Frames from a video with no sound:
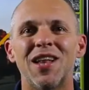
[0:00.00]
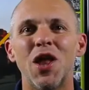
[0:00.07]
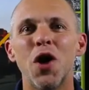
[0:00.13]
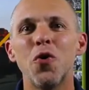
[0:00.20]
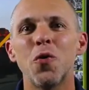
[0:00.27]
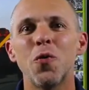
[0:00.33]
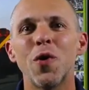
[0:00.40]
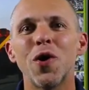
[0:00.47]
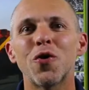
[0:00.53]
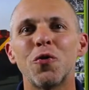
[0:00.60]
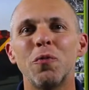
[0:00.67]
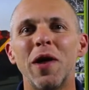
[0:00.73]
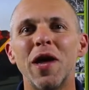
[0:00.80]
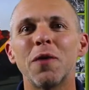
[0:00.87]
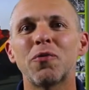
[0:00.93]
Hello and
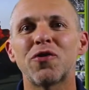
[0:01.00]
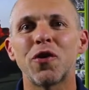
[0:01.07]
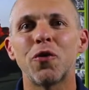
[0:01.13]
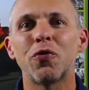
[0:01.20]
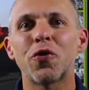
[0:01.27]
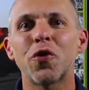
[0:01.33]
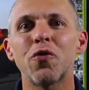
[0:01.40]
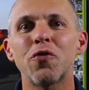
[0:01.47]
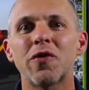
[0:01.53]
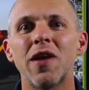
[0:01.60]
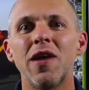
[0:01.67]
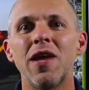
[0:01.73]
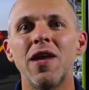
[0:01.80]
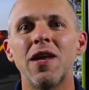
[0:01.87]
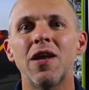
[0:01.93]
welcome to episode
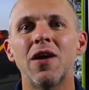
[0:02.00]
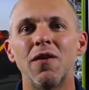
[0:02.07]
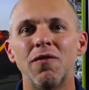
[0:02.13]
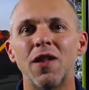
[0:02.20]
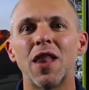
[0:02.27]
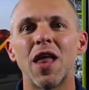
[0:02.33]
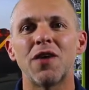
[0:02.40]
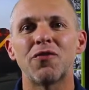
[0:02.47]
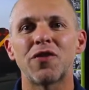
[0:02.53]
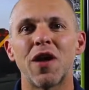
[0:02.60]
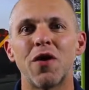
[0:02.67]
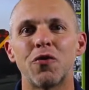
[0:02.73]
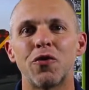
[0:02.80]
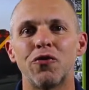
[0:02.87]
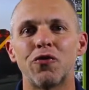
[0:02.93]
13 of the
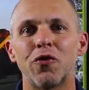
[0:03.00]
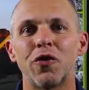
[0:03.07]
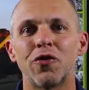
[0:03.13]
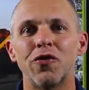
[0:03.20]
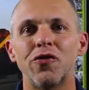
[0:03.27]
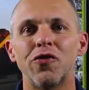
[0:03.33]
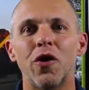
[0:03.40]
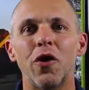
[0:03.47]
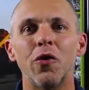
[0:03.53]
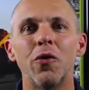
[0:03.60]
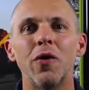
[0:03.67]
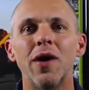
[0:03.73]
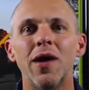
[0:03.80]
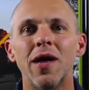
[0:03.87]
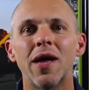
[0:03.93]
Lifestyle Construction Show.
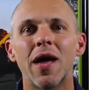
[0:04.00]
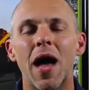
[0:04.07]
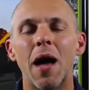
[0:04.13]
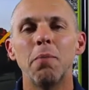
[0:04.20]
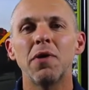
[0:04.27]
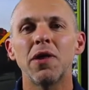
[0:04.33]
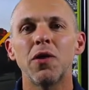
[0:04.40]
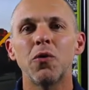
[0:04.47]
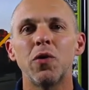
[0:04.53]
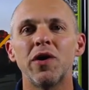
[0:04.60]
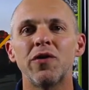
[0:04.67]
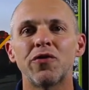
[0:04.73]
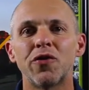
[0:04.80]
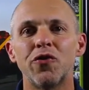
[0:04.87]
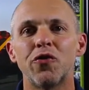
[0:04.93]
I'm Billy
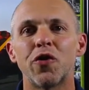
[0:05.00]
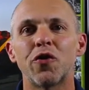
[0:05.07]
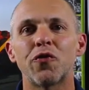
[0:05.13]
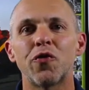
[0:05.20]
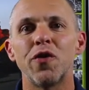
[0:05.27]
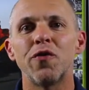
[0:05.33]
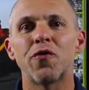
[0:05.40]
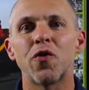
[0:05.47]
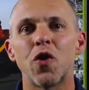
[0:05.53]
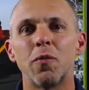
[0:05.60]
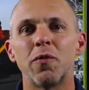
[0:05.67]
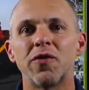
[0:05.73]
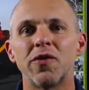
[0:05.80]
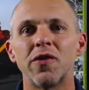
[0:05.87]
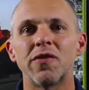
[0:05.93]
Wease, the drug-free
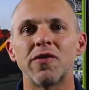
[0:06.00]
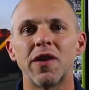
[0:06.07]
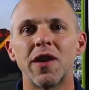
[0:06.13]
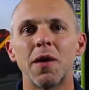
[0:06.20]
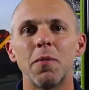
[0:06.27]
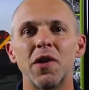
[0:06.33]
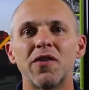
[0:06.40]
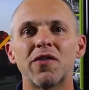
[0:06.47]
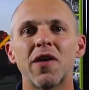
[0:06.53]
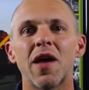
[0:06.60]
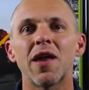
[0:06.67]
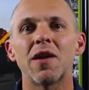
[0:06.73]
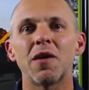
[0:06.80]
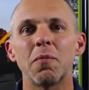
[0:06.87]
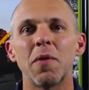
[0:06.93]
pharmacist, and I'm
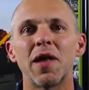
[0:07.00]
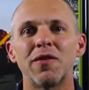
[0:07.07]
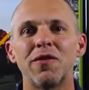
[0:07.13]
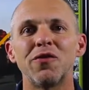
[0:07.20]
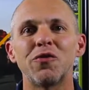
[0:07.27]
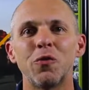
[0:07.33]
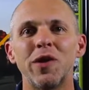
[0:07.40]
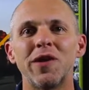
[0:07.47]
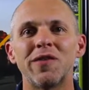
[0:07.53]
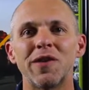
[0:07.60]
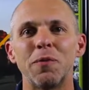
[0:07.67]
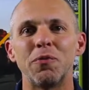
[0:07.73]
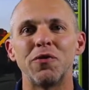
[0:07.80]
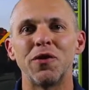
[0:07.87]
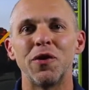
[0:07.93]
excited about this week's
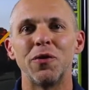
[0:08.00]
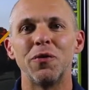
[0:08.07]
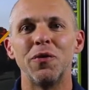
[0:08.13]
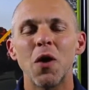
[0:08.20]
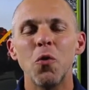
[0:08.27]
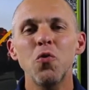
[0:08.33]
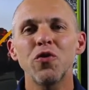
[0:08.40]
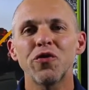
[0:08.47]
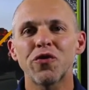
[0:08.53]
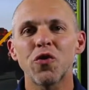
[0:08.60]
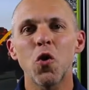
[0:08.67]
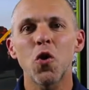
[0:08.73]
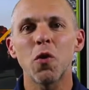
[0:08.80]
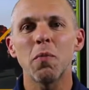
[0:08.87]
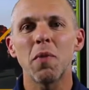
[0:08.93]
episode. I want to
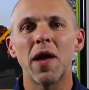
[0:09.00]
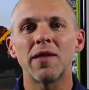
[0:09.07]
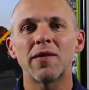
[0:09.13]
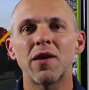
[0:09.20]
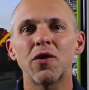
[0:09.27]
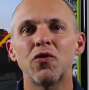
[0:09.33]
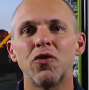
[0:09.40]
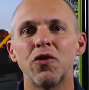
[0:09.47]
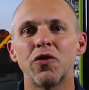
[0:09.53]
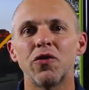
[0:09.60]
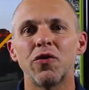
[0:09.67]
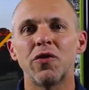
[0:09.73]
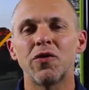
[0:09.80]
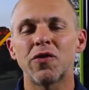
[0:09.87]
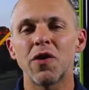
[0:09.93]
start by telling you
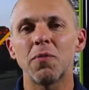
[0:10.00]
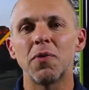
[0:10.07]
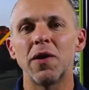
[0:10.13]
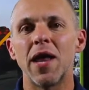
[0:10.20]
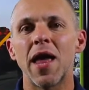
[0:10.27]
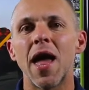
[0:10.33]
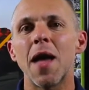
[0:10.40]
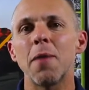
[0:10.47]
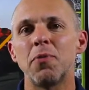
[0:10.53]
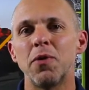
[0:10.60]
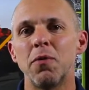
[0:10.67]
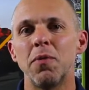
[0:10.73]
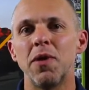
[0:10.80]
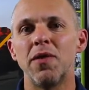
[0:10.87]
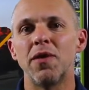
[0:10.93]
something that happened
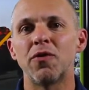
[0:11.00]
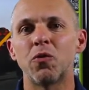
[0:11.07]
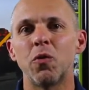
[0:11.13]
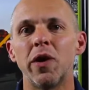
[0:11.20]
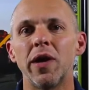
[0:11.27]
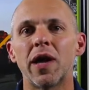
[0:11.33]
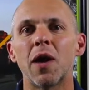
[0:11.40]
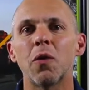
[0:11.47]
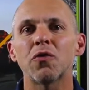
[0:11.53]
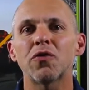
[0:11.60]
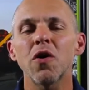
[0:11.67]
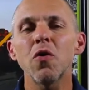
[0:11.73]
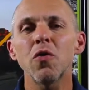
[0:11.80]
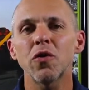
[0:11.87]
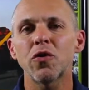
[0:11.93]
to me this week. I was
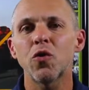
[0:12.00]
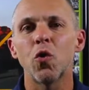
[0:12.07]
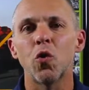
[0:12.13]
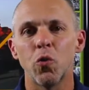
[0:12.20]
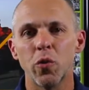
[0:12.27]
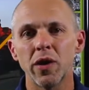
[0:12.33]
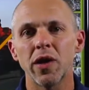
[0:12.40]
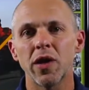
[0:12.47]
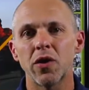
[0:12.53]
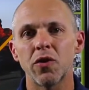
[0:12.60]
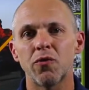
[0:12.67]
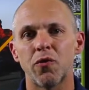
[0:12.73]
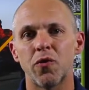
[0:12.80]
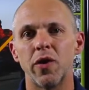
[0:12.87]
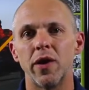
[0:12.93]
talking to a really
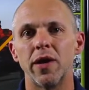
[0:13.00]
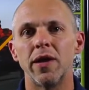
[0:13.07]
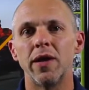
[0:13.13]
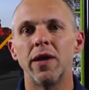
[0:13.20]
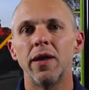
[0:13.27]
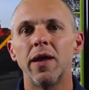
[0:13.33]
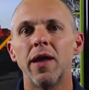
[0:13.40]
good friend,